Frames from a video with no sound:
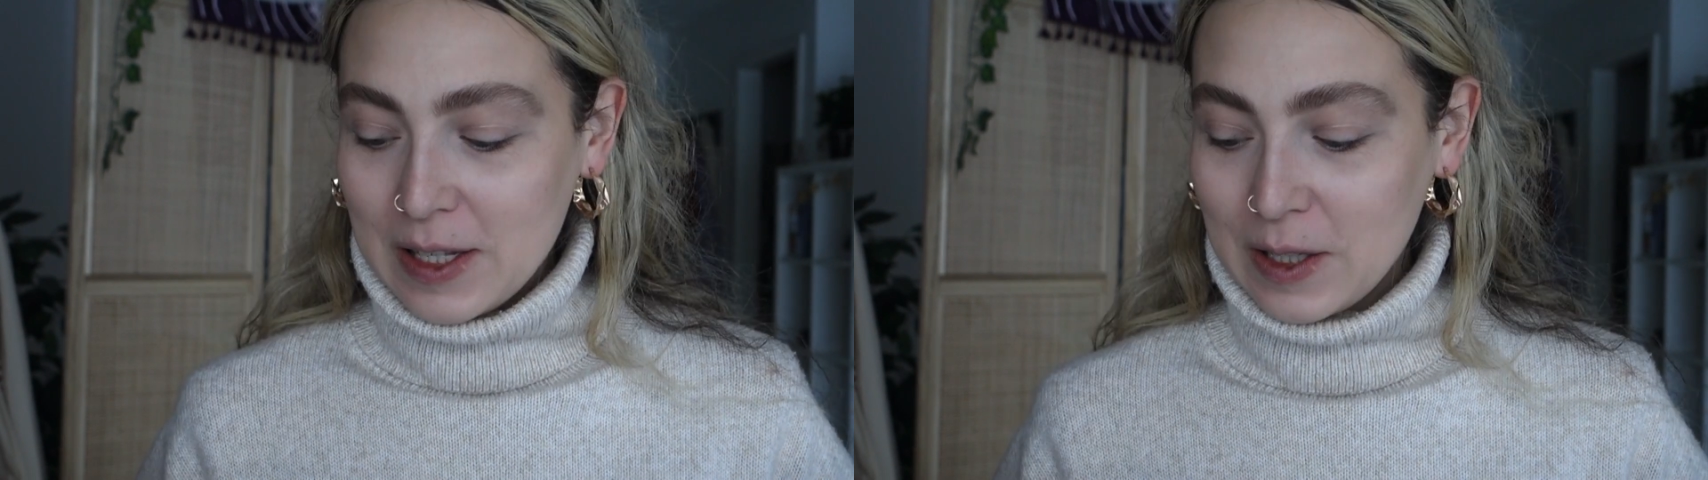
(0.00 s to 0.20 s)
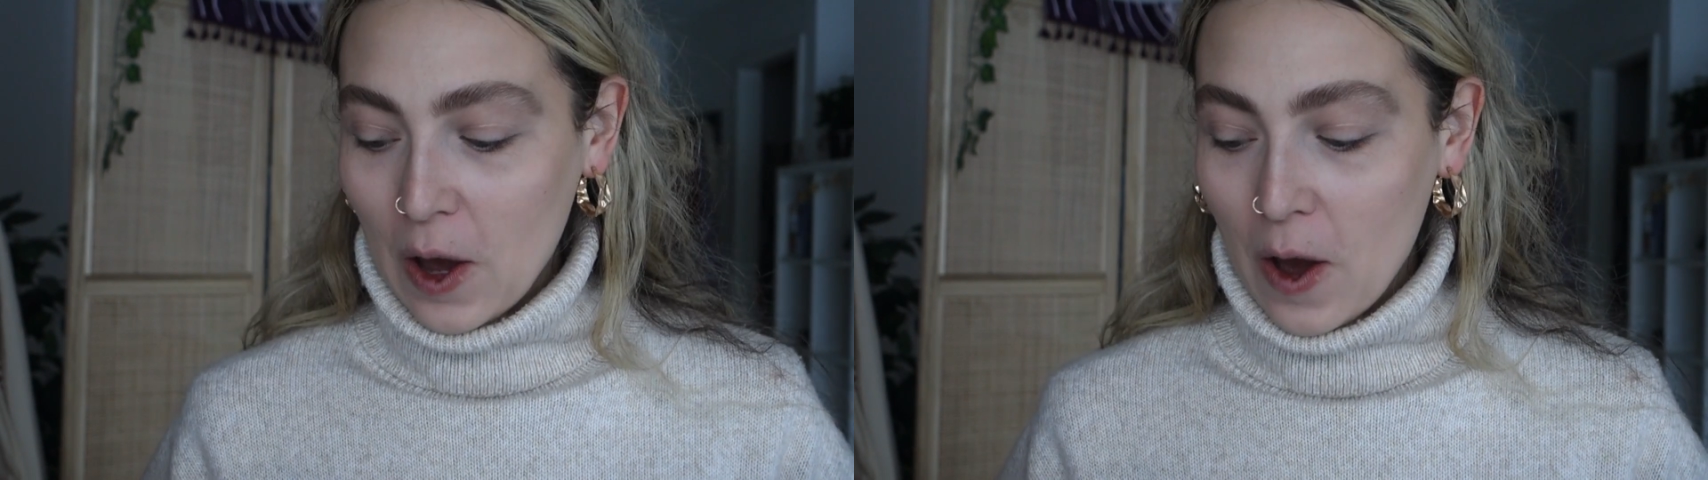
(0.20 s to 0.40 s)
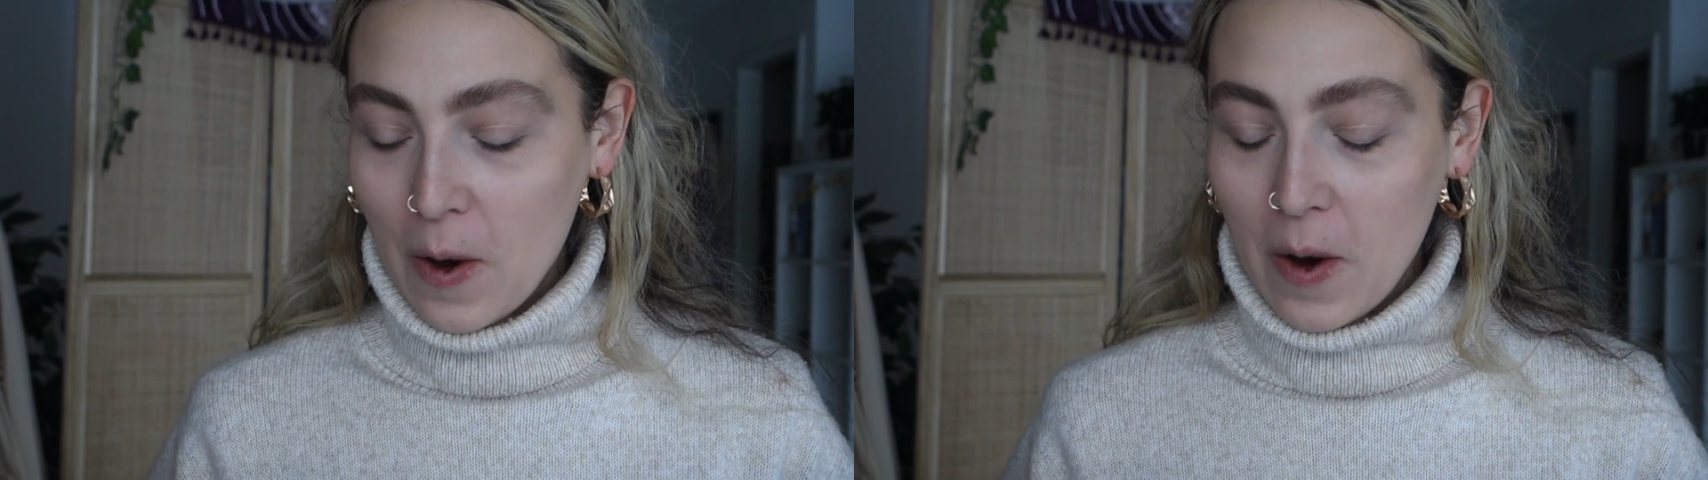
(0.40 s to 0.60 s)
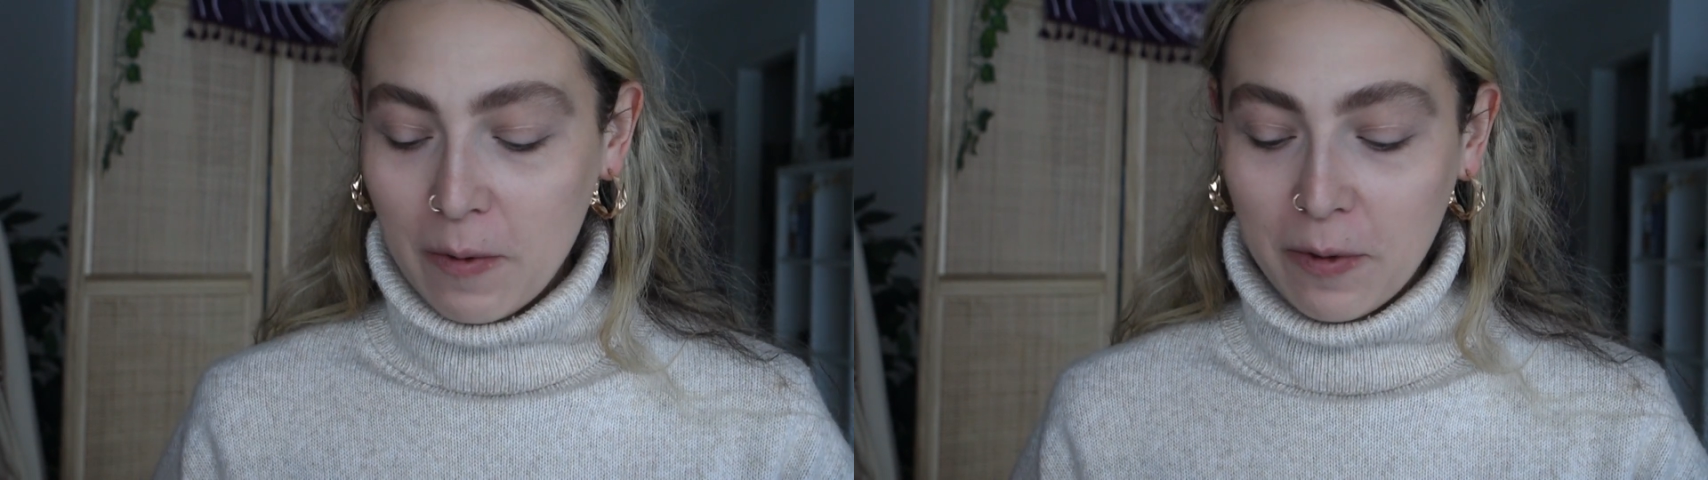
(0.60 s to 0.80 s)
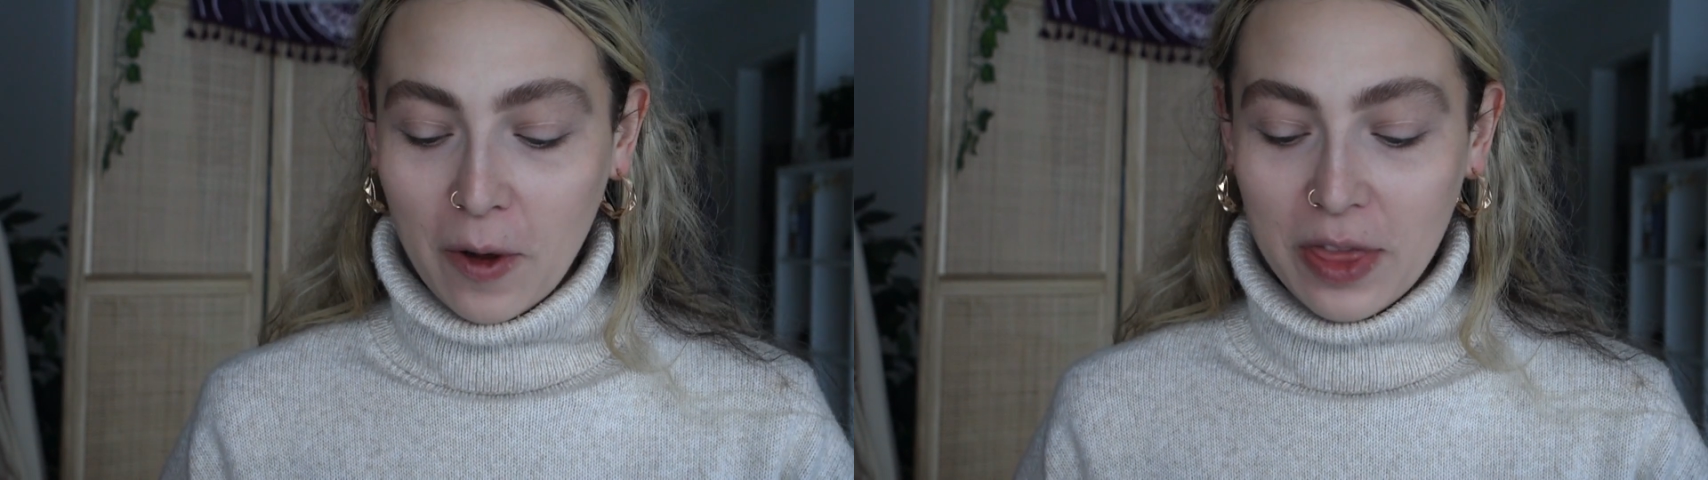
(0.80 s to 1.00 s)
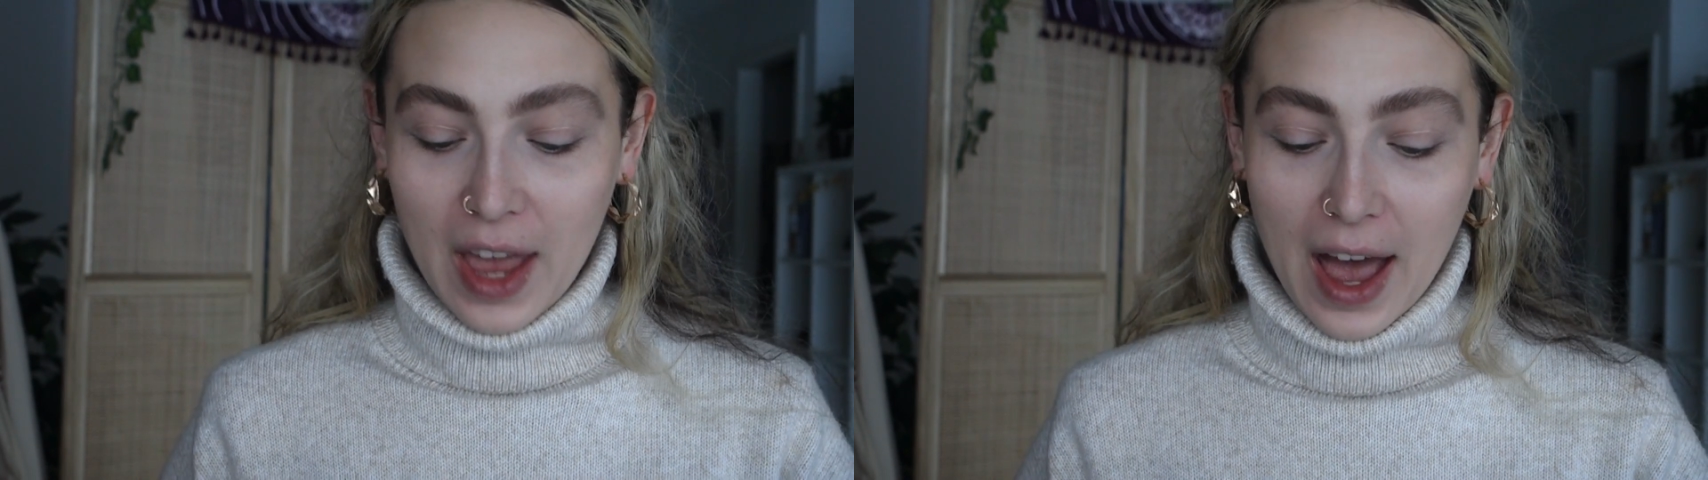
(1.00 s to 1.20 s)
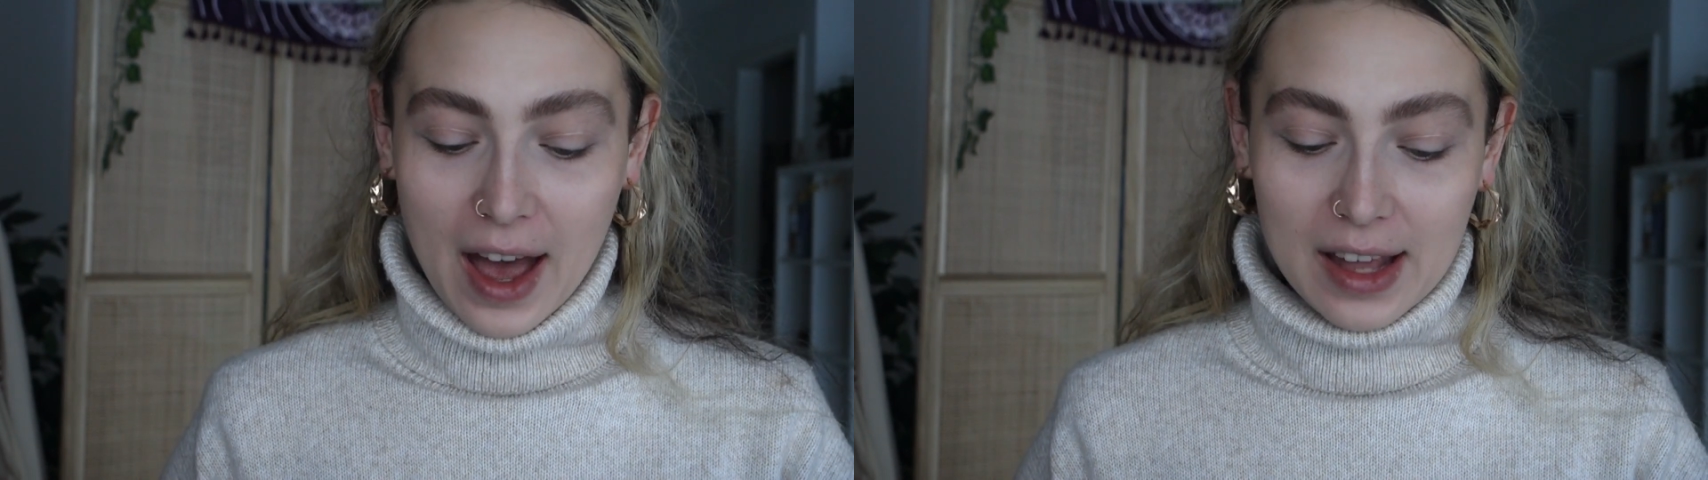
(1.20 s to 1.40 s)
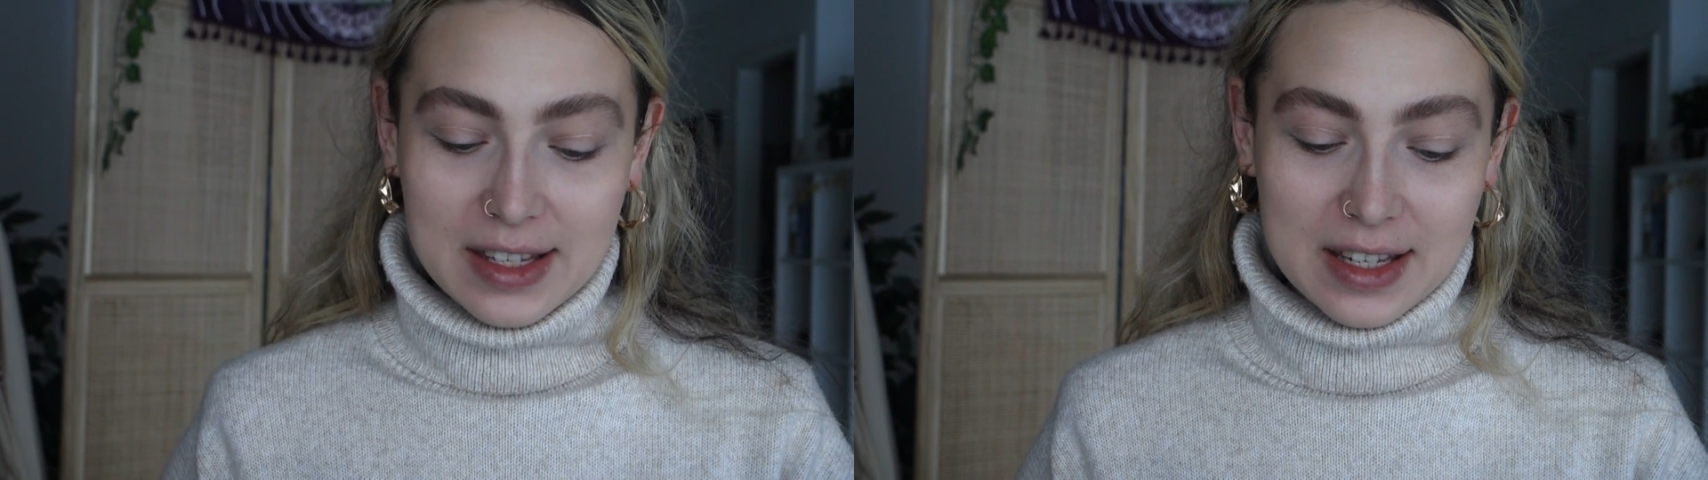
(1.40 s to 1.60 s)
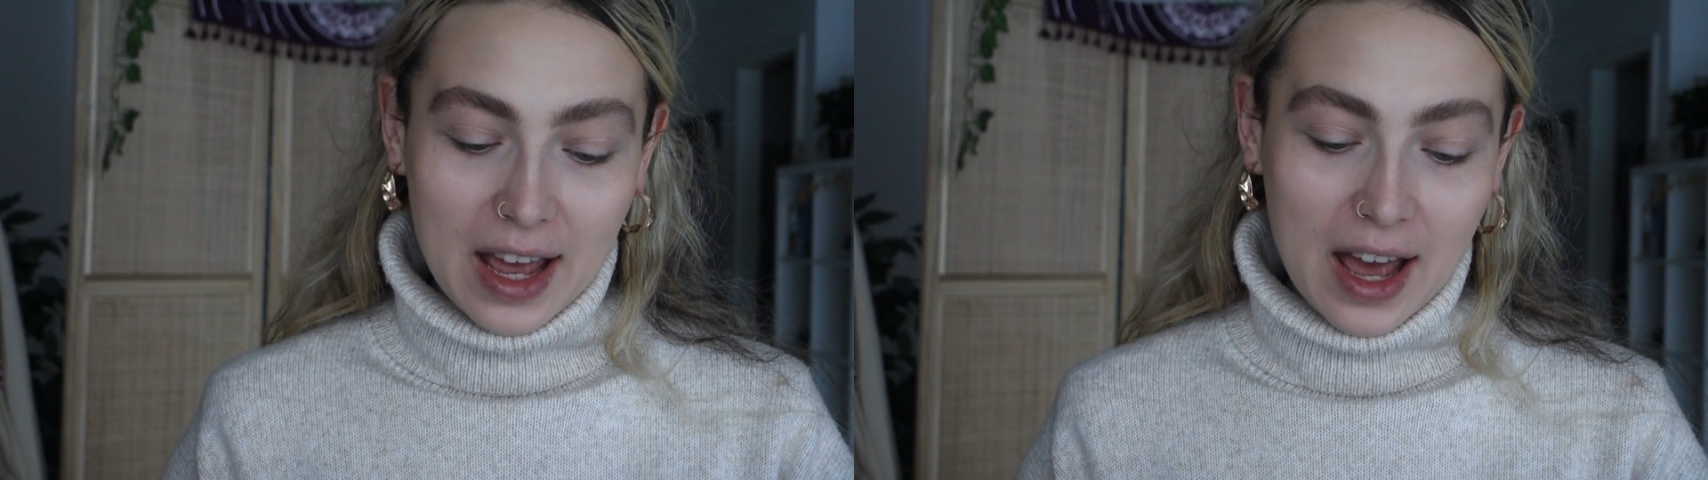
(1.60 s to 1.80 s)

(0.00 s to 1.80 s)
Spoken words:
So for that